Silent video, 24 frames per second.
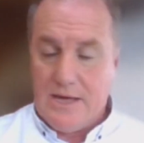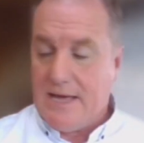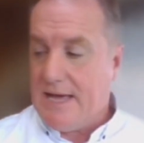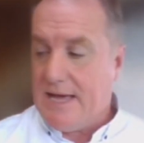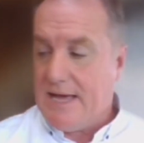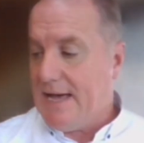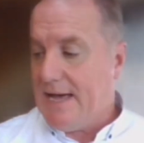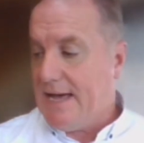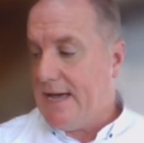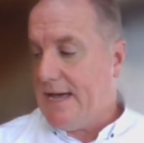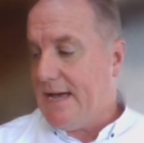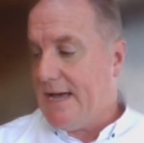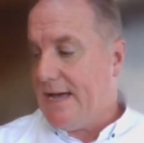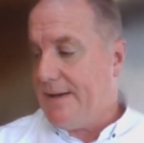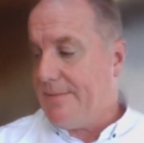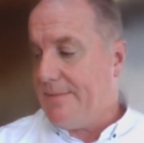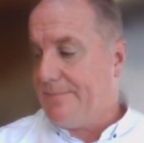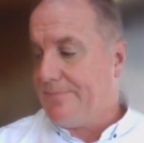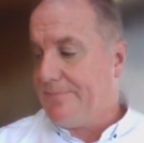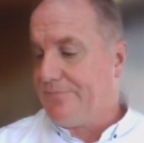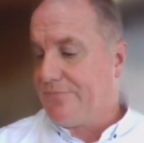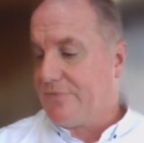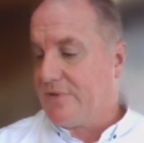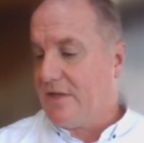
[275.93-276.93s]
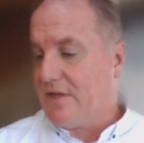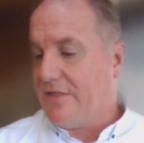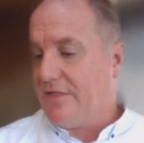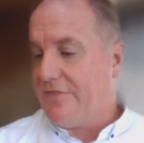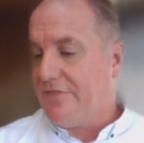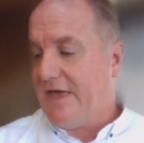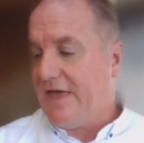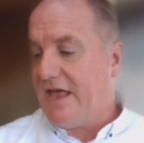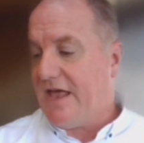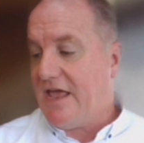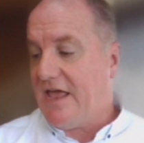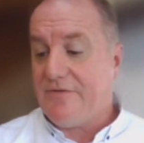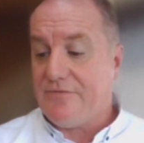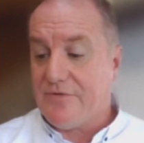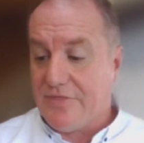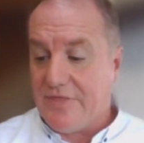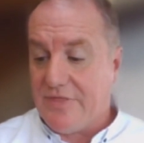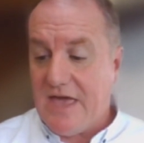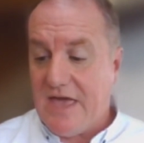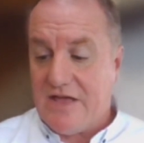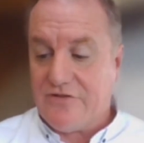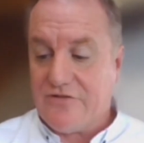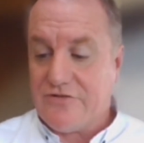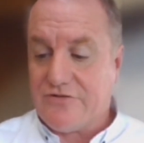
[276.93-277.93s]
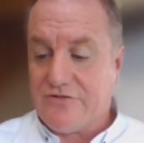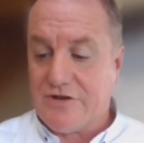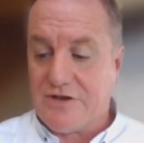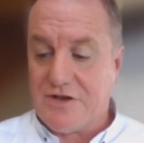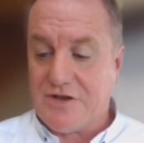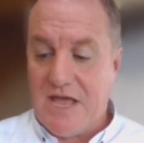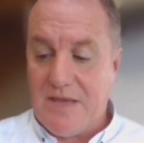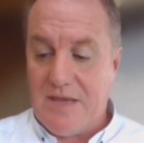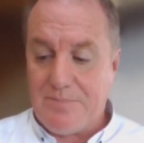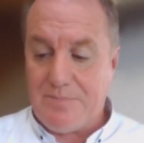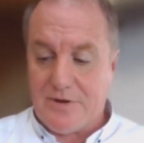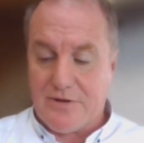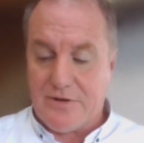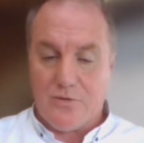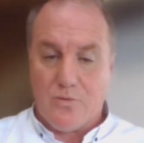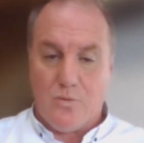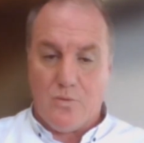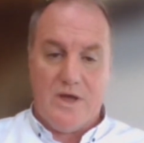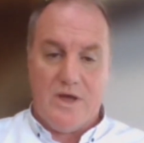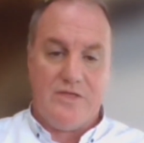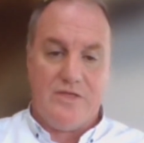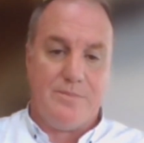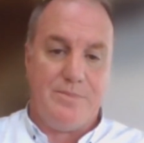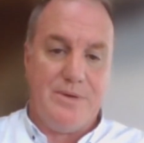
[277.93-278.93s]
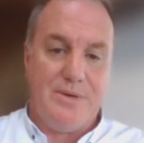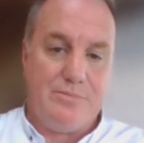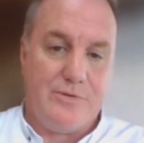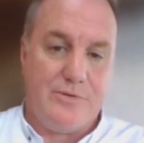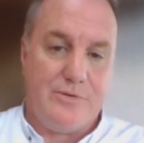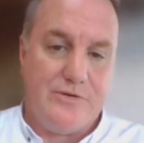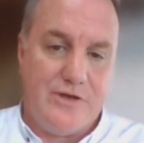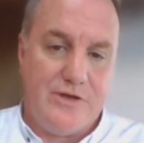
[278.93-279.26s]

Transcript: that even that didn't happen in the way that people,